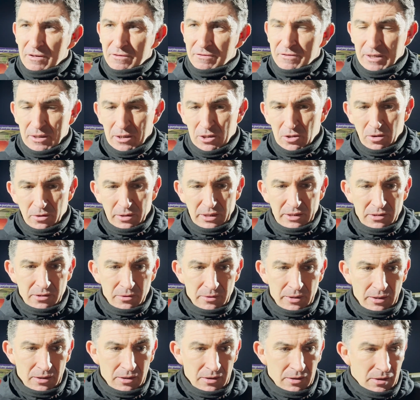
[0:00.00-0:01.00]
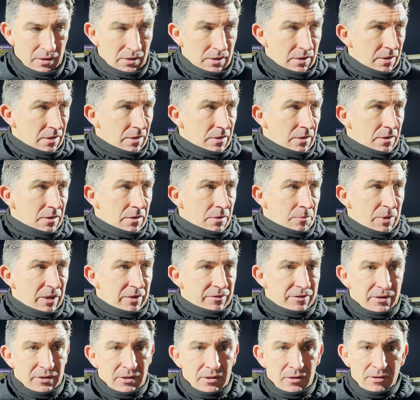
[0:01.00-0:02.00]
I think it got into a bit
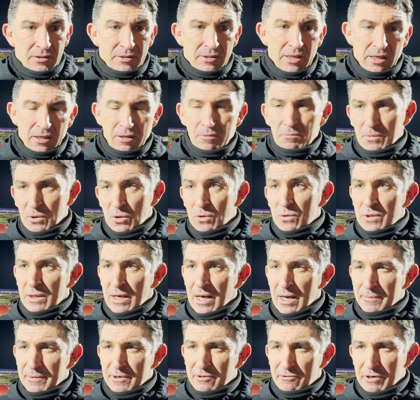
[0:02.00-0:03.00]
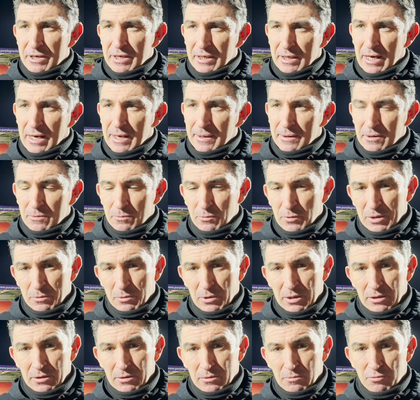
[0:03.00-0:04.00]
of a second ball game and a regain, and we
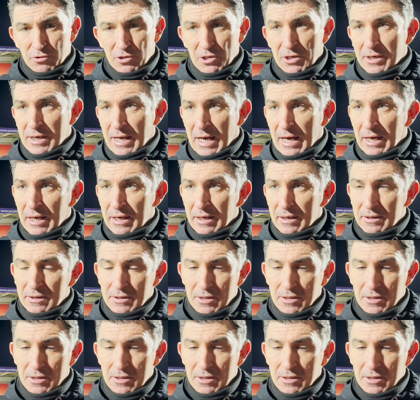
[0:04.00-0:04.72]
weren't brilliant at it.